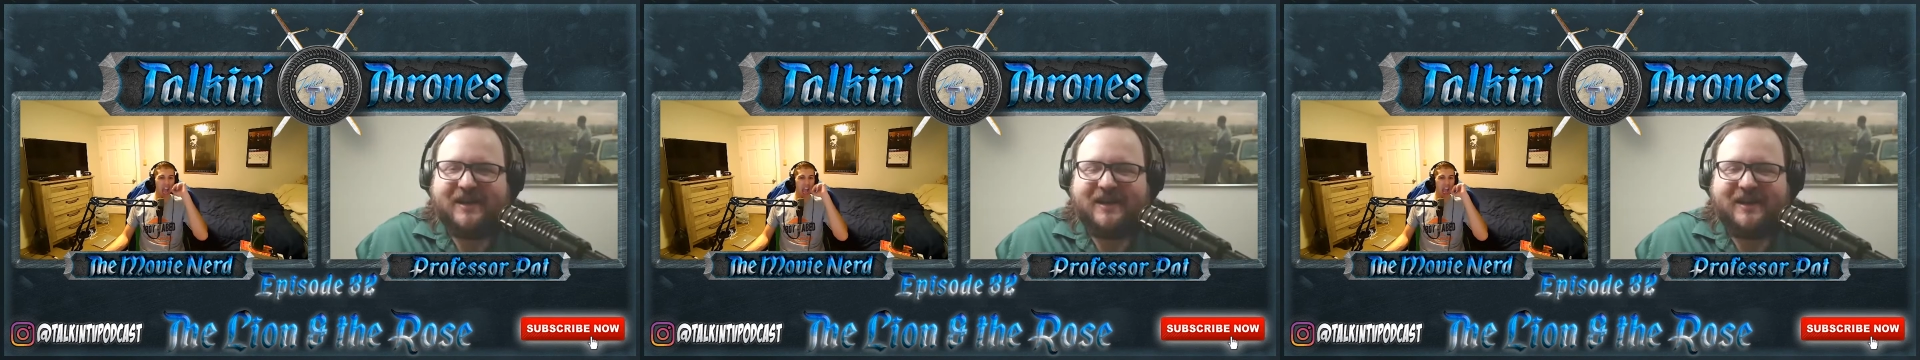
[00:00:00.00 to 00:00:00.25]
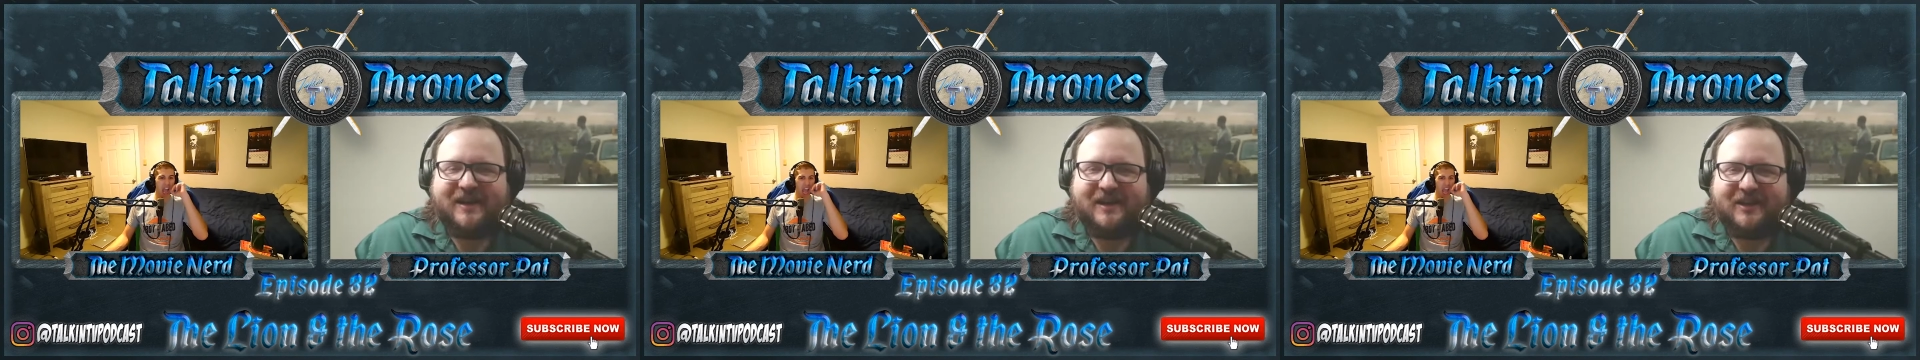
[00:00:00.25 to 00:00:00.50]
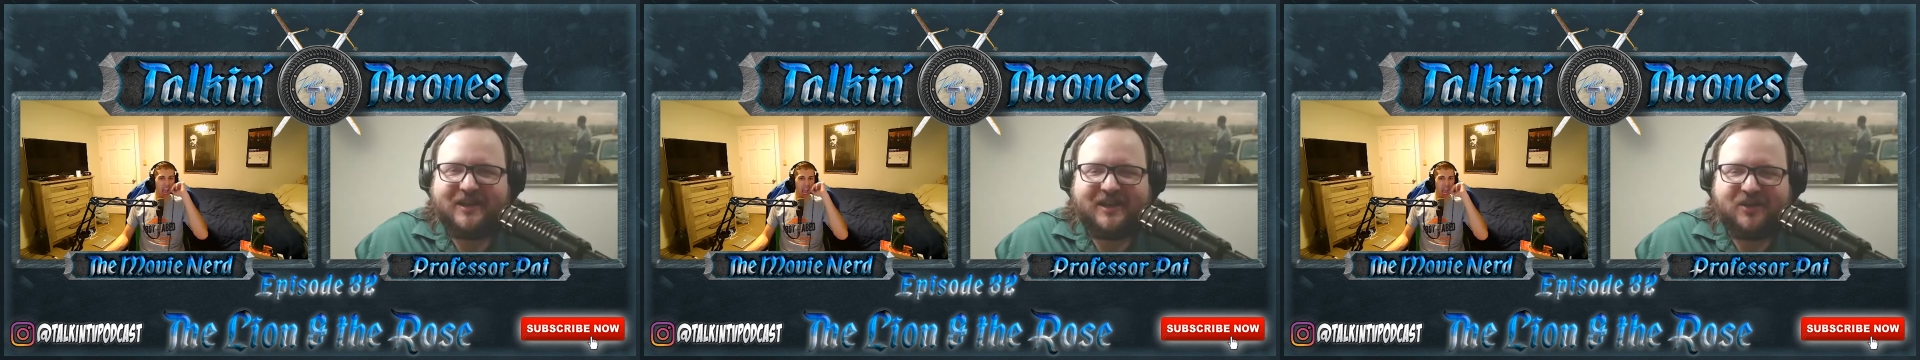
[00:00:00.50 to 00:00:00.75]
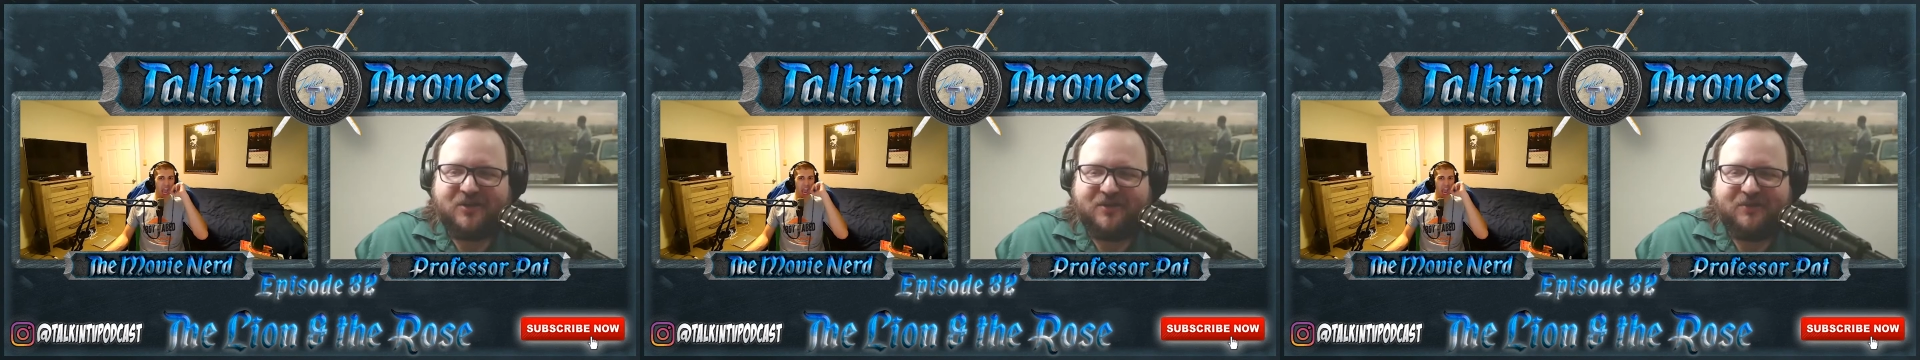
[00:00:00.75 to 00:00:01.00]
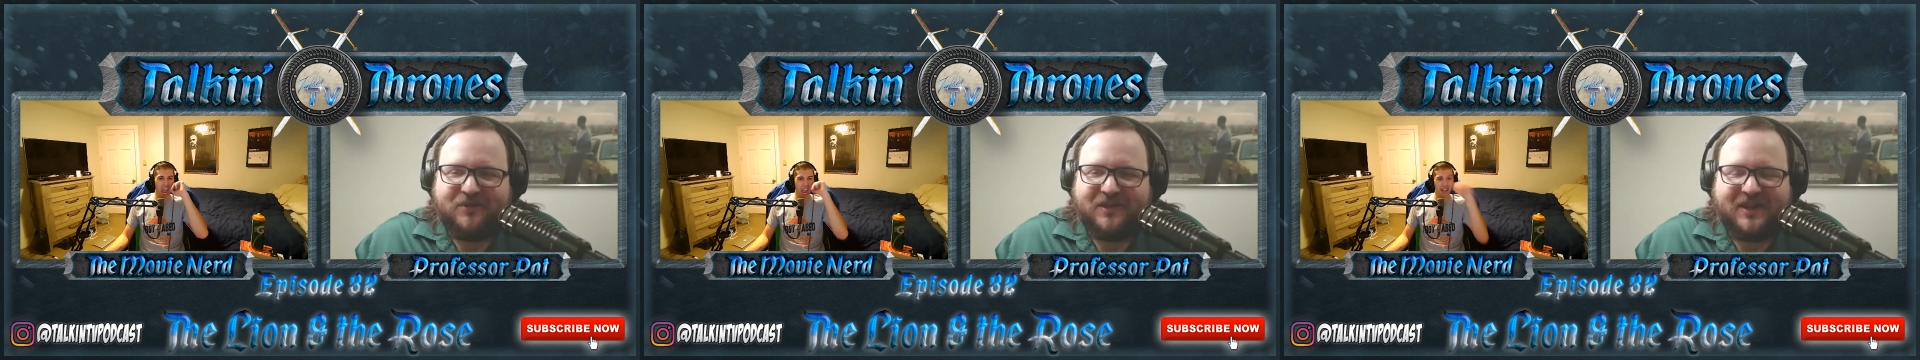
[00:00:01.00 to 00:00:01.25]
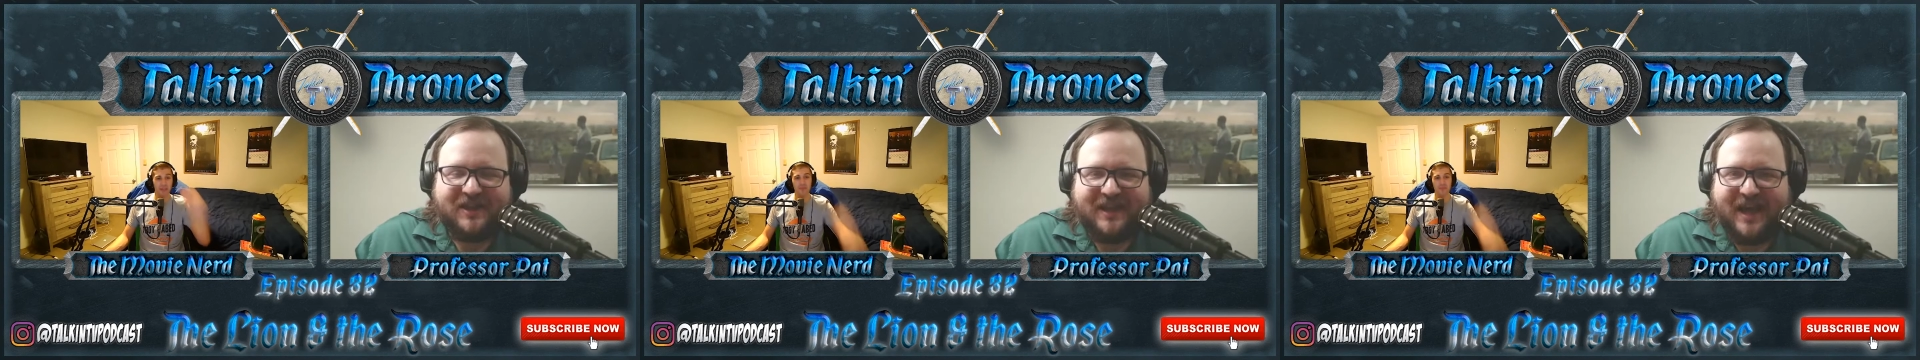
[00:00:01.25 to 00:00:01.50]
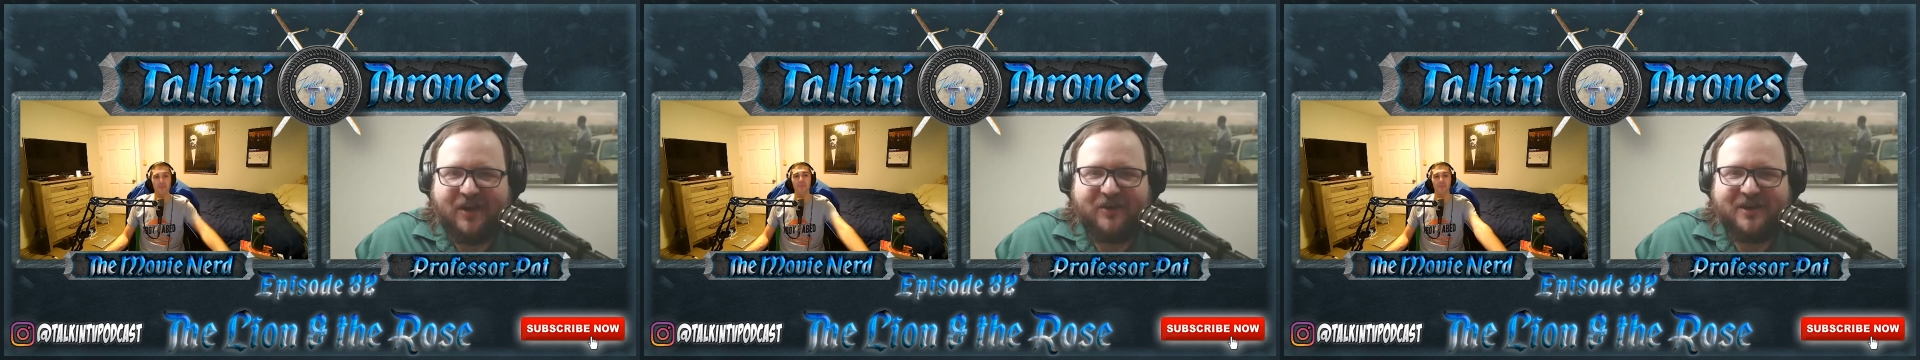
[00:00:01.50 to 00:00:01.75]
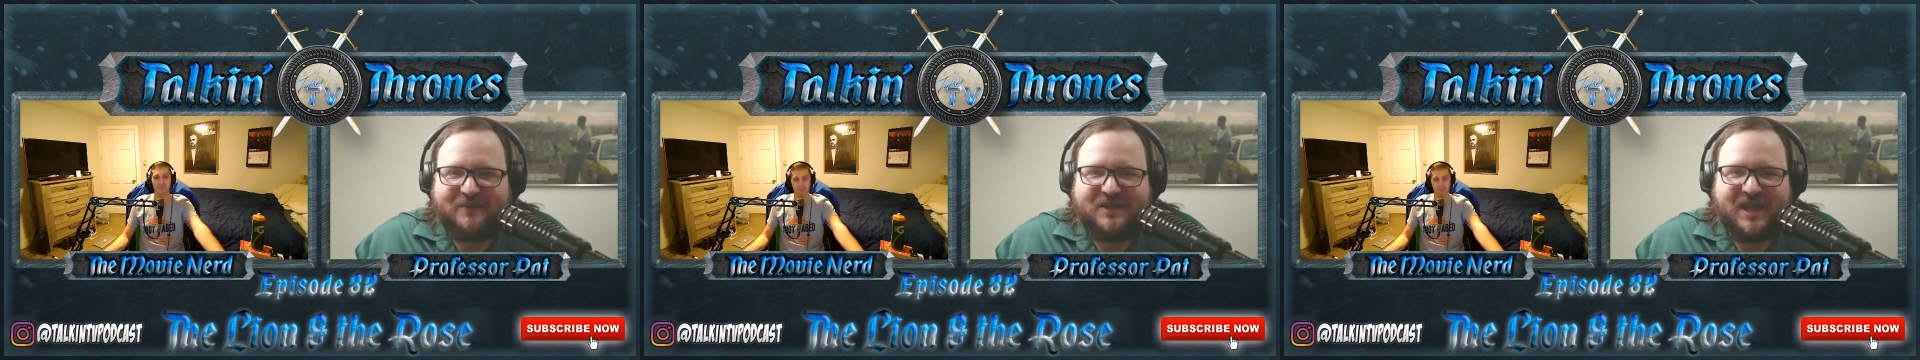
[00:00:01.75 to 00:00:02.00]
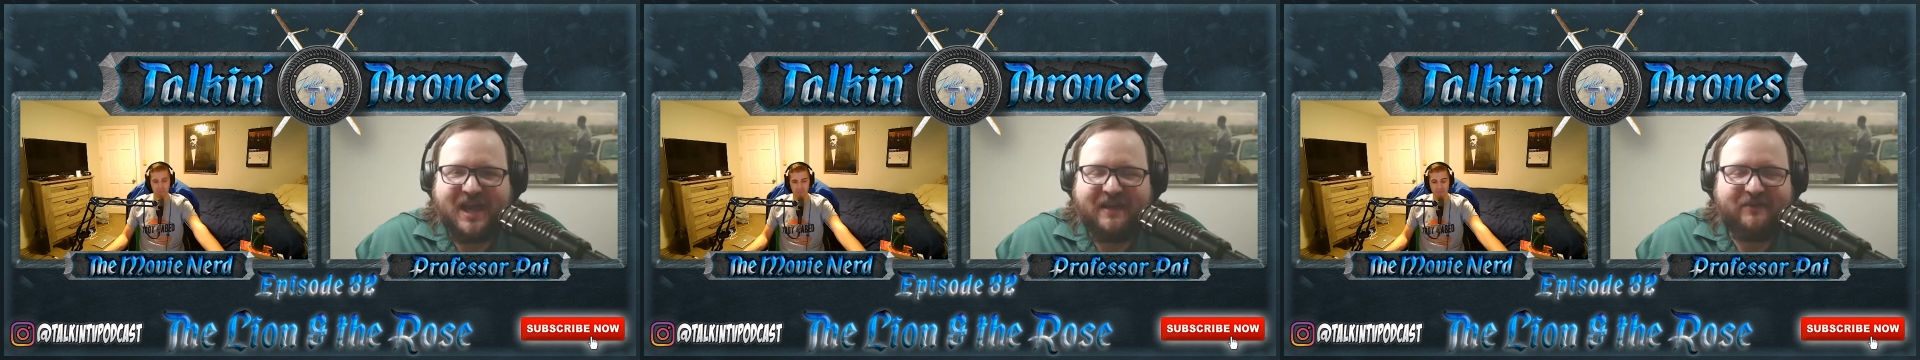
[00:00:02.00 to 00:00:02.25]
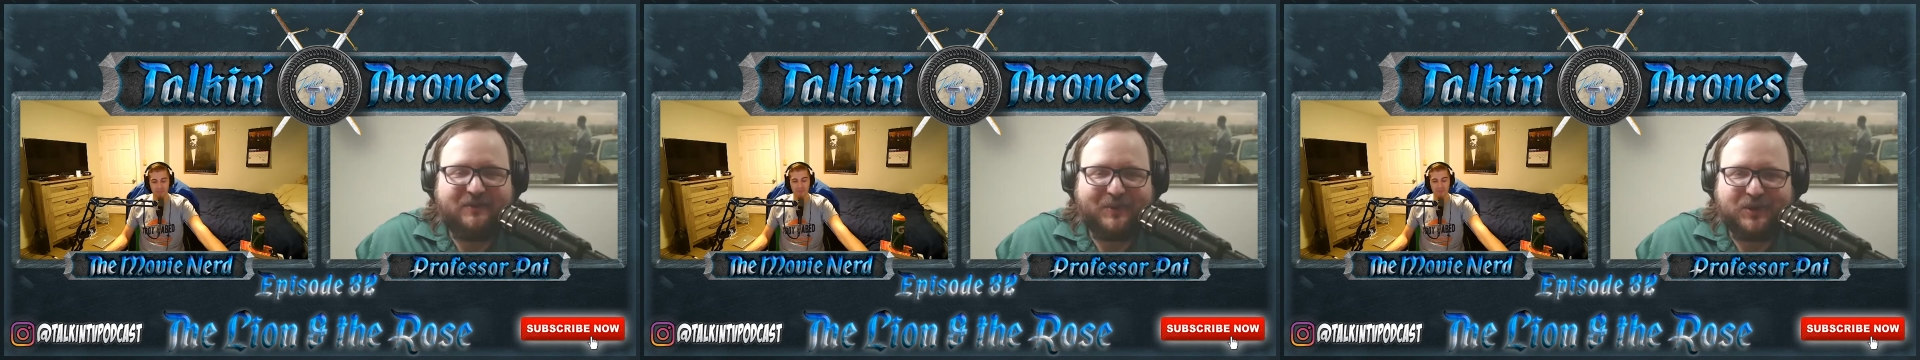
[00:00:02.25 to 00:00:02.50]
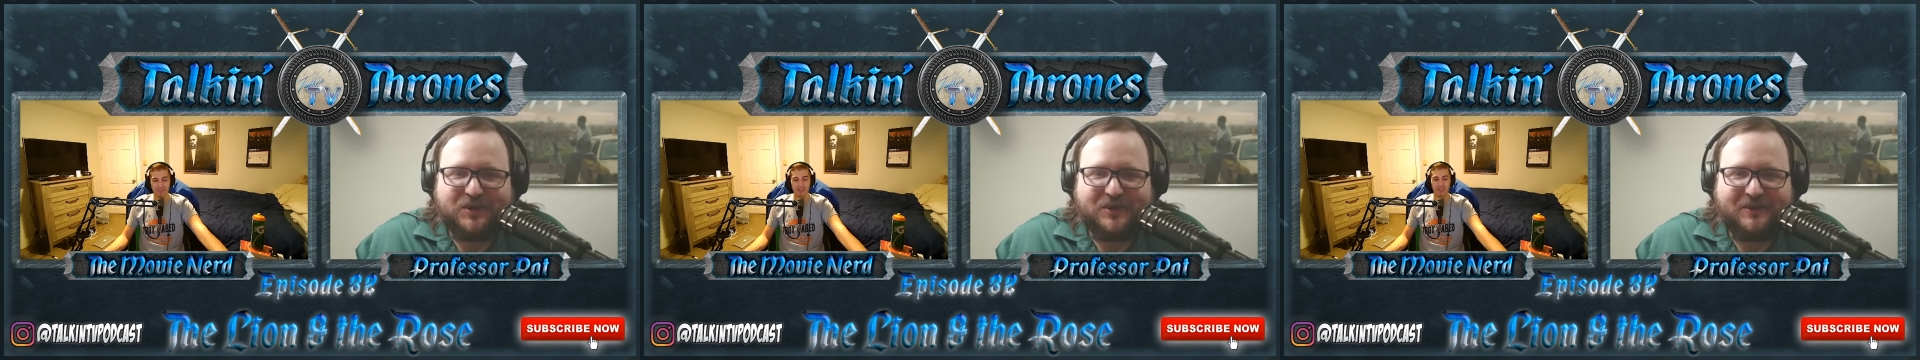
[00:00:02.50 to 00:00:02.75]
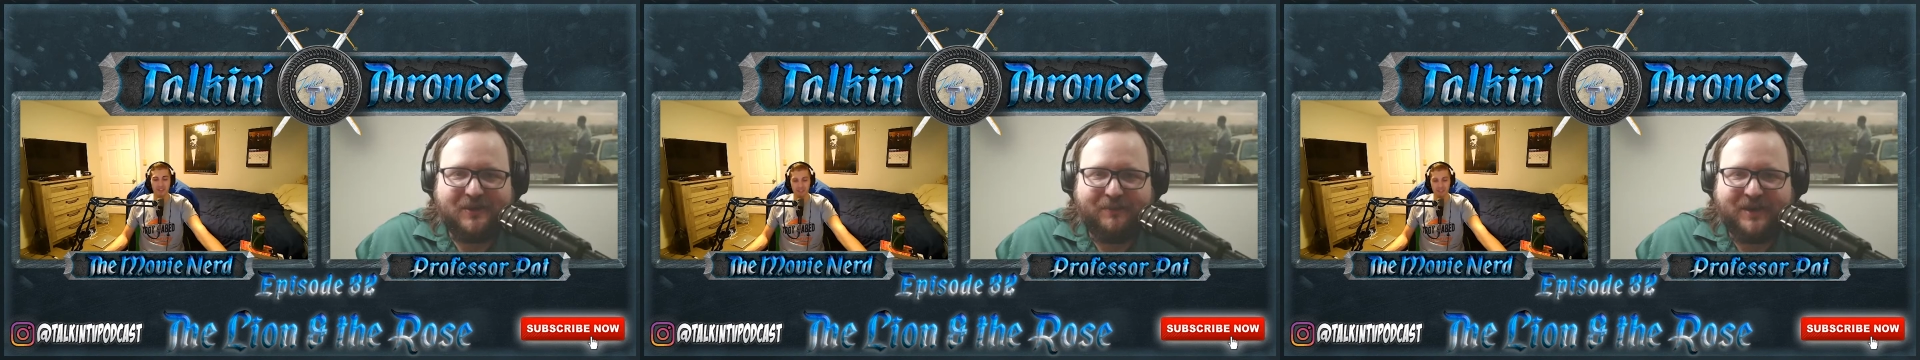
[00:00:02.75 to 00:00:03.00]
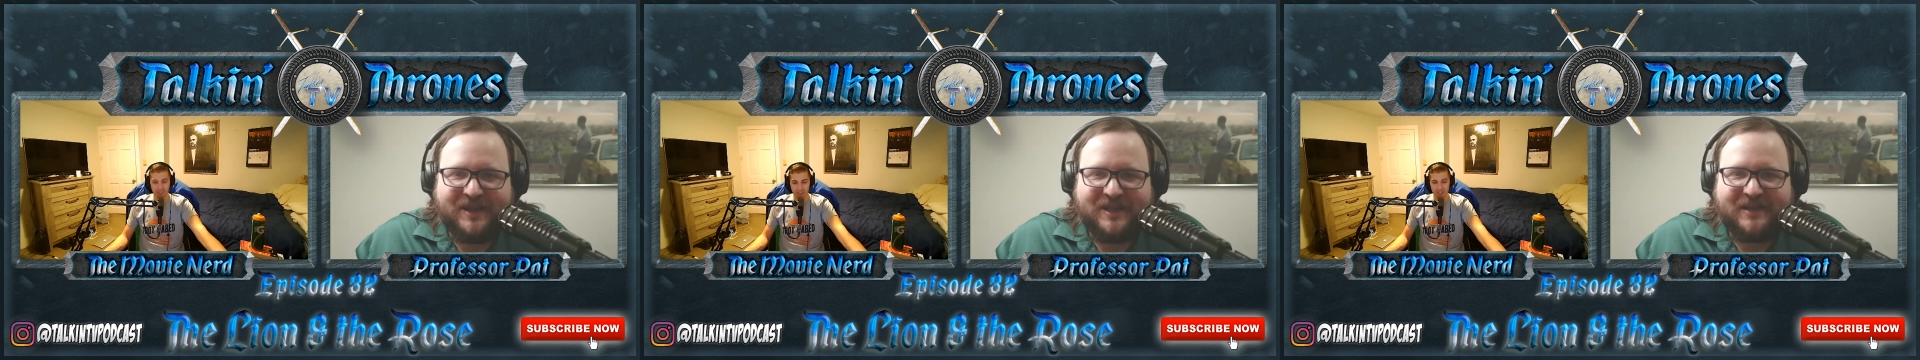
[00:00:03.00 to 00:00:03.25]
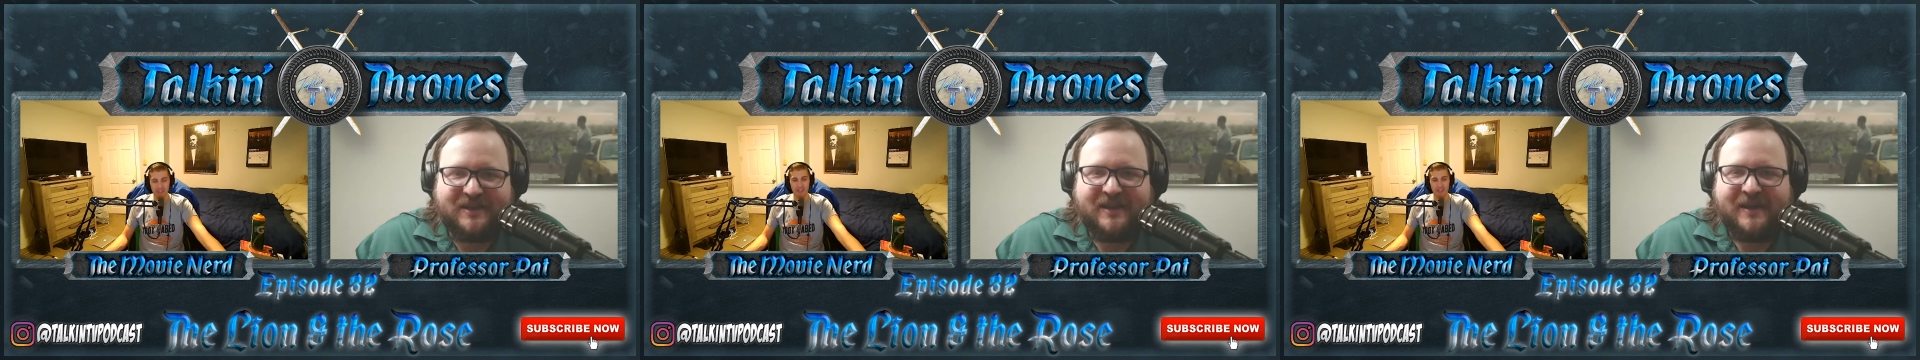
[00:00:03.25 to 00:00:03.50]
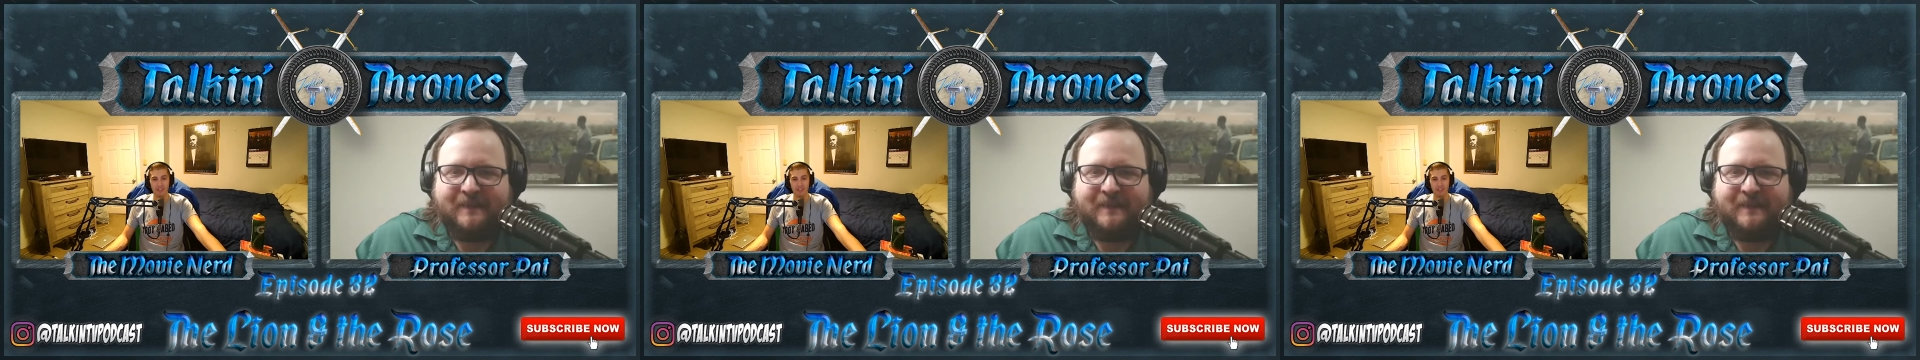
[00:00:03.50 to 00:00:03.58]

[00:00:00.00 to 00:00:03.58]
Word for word: They don't really allow him to have a personal opinion.